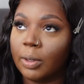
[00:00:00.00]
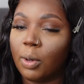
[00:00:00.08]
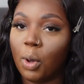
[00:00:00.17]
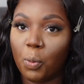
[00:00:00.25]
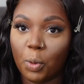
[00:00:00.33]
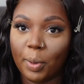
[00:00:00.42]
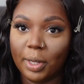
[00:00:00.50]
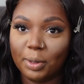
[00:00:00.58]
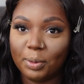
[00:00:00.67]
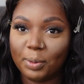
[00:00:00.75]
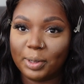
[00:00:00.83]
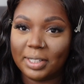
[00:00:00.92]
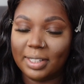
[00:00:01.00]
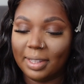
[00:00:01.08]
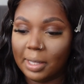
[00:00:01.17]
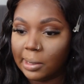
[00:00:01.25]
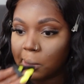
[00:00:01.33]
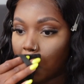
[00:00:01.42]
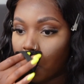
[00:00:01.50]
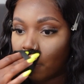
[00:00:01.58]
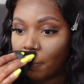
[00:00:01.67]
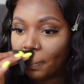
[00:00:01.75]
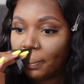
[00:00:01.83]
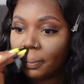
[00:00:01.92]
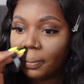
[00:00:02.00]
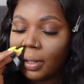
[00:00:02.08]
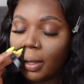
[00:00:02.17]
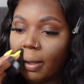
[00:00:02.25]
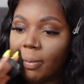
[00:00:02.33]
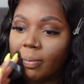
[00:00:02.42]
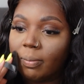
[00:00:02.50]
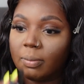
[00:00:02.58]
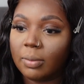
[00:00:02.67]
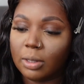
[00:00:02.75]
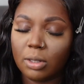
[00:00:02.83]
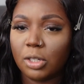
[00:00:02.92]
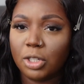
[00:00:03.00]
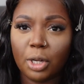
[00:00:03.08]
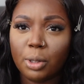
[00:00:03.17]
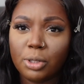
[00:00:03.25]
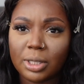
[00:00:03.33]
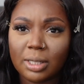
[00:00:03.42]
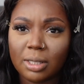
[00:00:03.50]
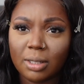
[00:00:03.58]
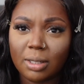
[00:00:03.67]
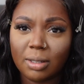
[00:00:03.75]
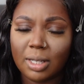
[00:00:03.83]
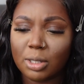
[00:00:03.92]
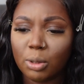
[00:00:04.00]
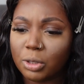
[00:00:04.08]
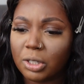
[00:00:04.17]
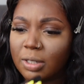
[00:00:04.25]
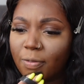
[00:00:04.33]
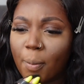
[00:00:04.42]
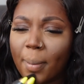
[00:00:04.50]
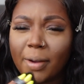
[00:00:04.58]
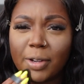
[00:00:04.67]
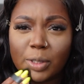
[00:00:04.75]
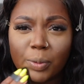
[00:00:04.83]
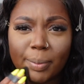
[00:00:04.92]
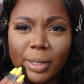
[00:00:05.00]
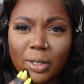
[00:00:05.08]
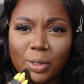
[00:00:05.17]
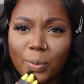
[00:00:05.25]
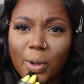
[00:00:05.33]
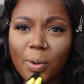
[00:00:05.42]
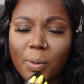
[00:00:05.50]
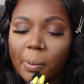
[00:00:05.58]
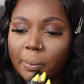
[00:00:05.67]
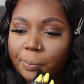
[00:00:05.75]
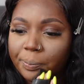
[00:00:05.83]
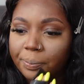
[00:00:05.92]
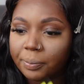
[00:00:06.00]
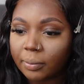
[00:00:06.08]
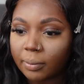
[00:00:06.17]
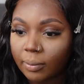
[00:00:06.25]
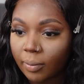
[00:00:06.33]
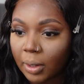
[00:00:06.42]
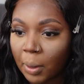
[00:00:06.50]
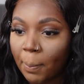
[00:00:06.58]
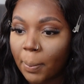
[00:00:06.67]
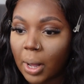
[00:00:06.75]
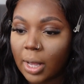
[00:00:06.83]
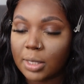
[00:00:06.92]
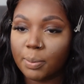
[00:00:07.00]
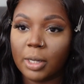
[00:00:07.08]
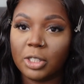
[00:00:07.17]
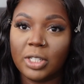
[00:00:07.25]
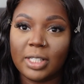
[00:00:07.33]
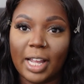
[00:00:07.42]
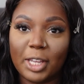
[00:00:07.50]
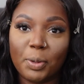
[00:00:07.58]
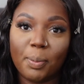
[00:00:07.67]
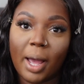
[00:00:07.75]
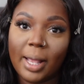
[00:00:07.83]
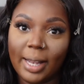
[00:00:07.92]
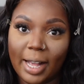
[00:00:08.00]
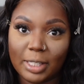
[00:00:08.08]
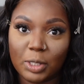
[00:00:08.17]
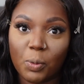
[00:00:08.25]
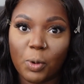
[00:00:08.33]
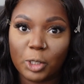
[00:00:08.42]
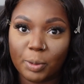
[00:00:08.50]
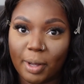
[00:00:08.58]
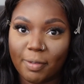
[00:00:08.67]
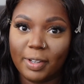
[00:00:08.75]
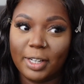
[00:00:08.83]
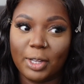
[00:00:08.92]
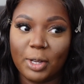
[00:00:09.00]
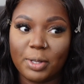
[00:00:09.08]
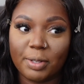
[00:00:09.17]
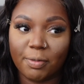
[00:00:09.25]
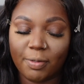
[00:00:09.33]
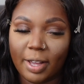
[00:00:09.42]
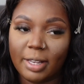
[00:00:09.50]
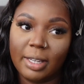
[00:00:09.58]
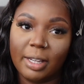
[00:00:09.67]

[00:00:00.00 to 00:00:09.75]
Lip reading: a woman watching this, you don't just, it's not just for married women as well, But as much as like you might like to watch my videos and find